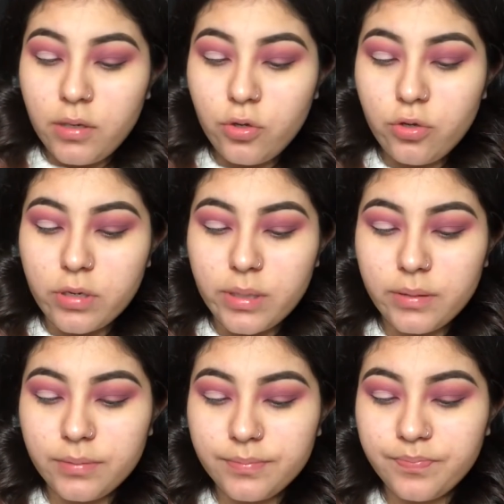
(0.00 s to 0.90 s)
Whew.
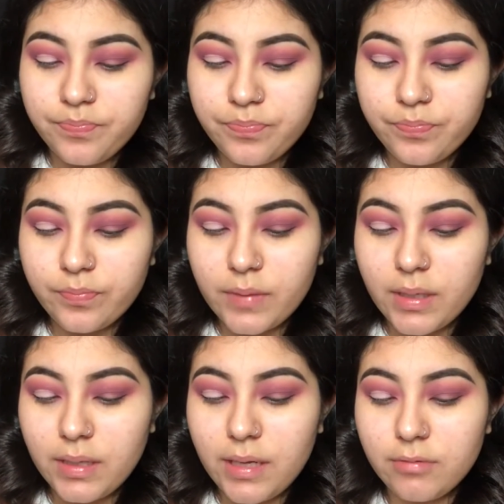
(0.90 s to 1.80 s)

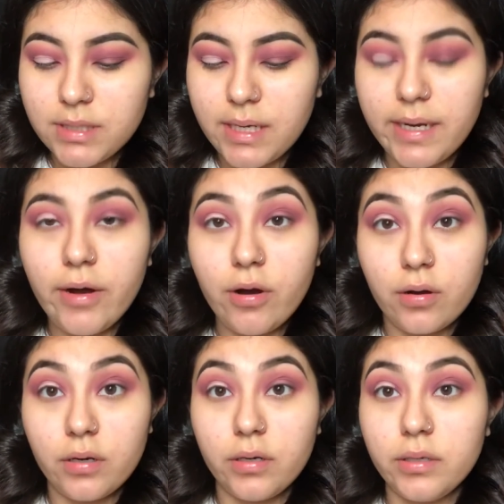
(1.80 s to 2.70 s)
It's kind of
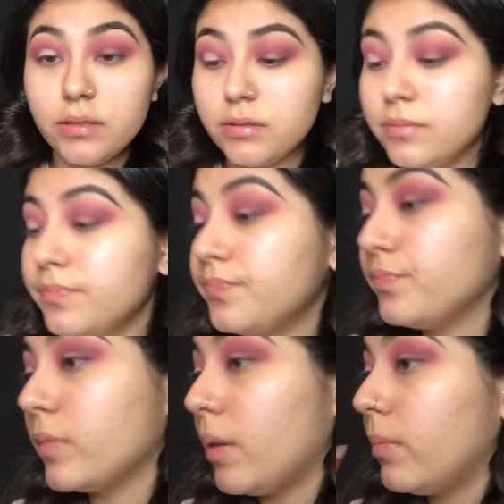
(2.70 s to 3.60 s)
hard.
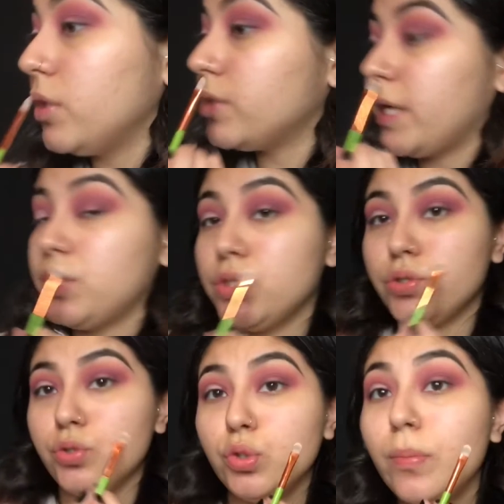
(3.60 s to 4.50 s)
And I'm gonna try
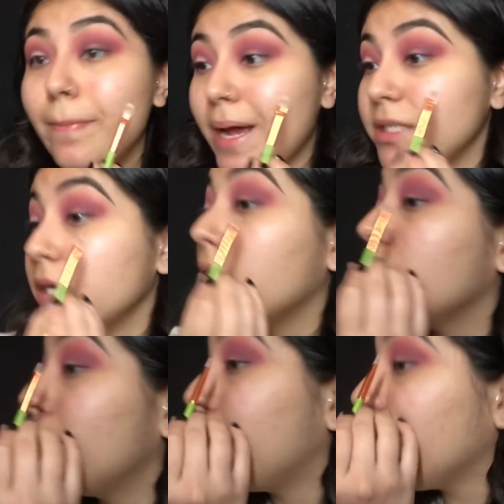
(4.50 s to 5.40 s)
to match it
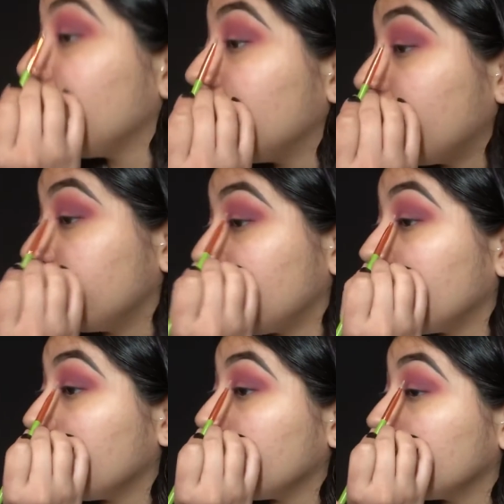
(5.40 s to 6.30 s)
on my left
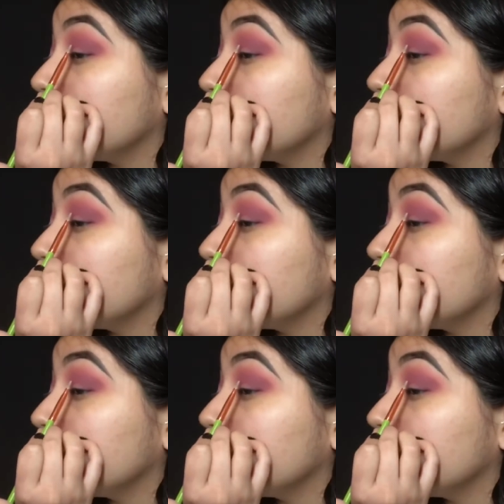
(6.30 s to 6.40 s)
eye.